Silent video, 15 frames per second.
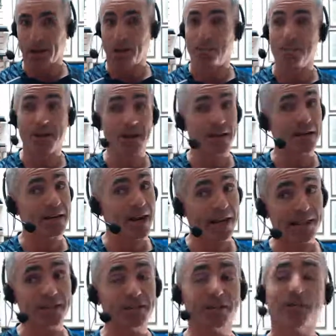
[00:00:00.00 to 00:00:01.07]
Meaning,
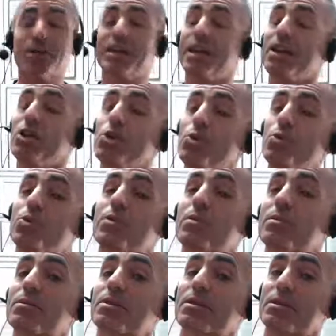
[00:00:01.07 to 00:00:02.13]
not necessarily getting you
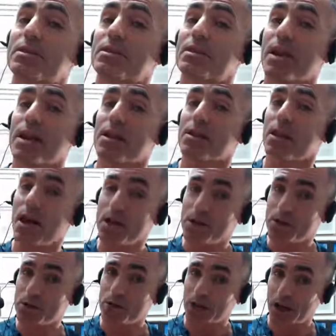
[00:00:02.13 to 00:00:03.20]

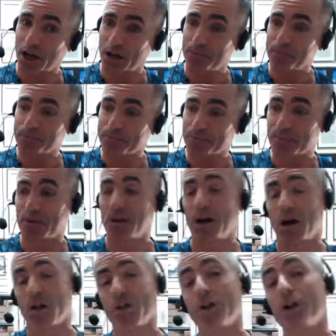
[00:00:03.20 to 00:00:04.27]
psychological help,
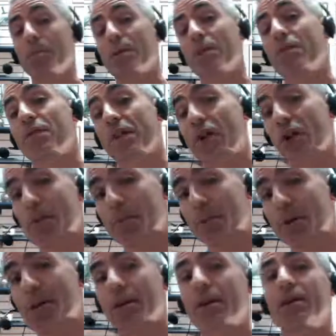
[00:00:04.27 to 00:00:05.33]
a little bit of
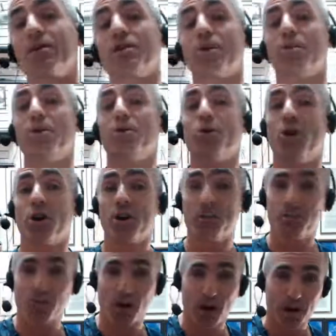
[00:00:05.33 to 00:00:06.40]
therapy, something to talk your
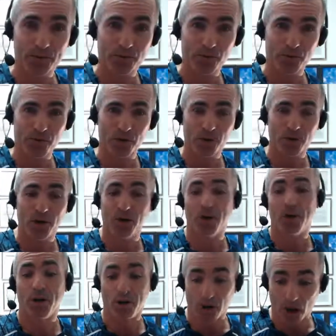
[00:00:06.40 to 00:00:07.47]
problems through.
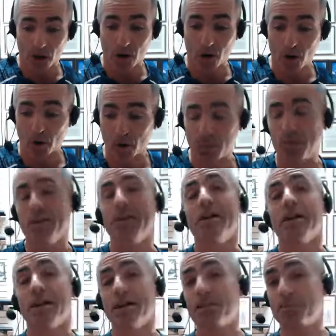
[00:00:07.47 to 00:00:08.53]
No,
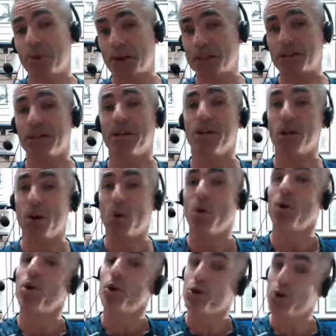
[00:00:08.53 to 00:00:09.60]
it's basically here.
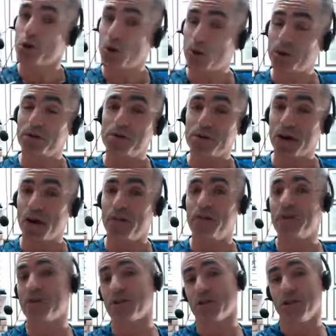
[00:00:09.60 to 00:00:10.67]
You go into the
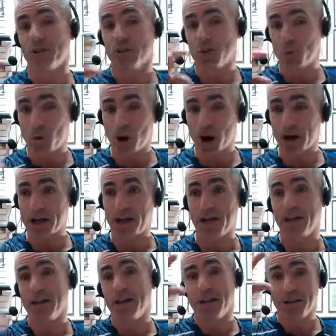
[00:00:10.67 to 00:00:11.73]
office, you walk
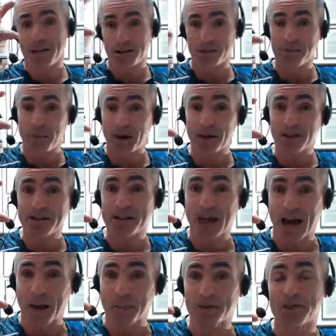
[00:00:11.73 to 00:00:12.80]
in, you get this bottle of
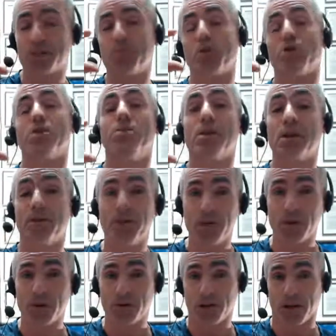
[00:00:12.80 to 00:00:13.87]
tablets that's supposed to make you
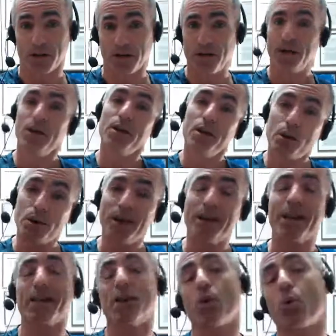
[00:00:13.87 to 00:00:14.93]
feel good. You know, kind
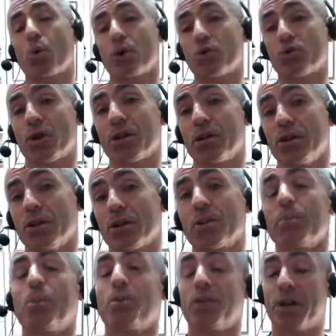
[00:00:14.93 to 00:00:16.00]
of like a corner drug dealer,
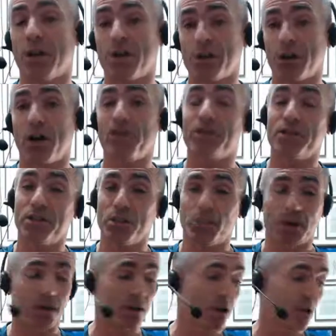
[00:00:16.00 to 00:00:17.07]
but without the office and the
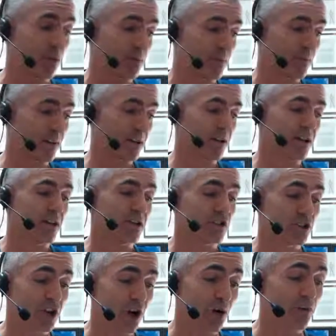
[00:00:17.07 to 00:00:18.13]
white coat.
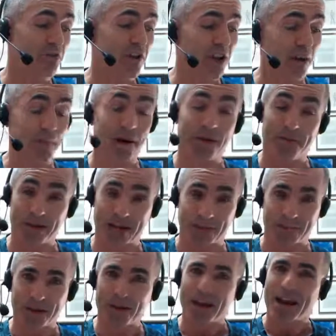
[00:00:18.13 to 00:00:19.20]
So think about that.
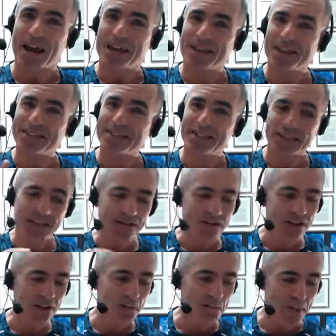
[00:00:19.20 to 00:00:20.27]
And they said, even
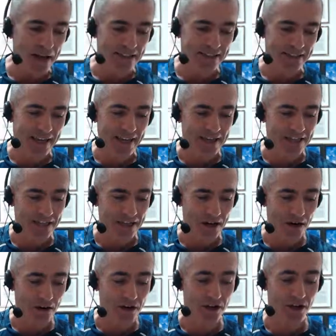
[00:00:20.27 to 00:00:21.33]
in the best case
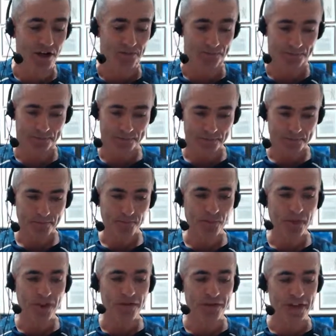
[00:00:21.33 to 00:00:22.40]
scenario,
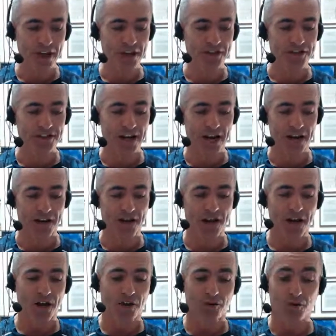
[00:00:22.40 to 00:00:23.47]
they said,
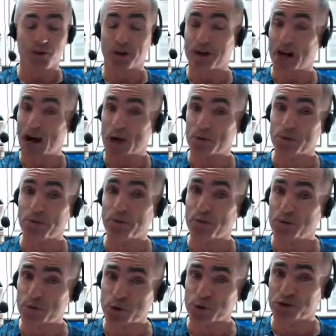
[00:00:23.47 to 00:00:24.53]
do the Cochrane
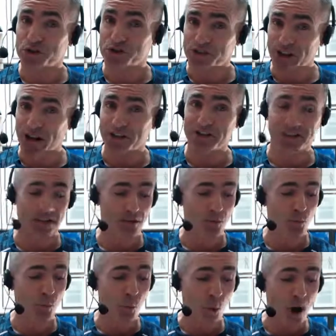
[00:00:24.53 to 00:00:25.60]
review suggest that
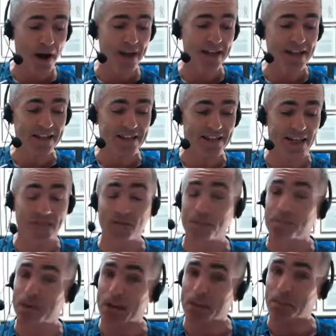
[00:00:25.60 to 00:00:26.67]
one in seven
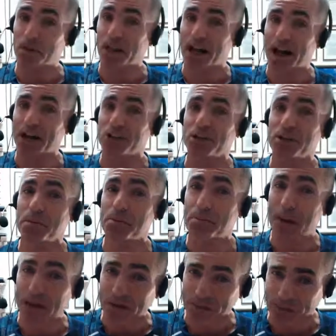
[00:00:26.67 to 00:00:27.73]
people actually
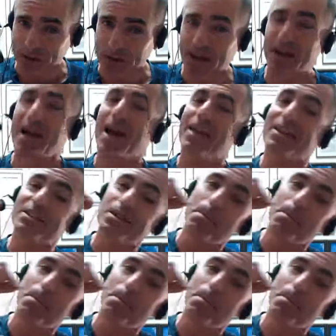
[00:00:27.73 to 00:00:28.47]
benefit? And that's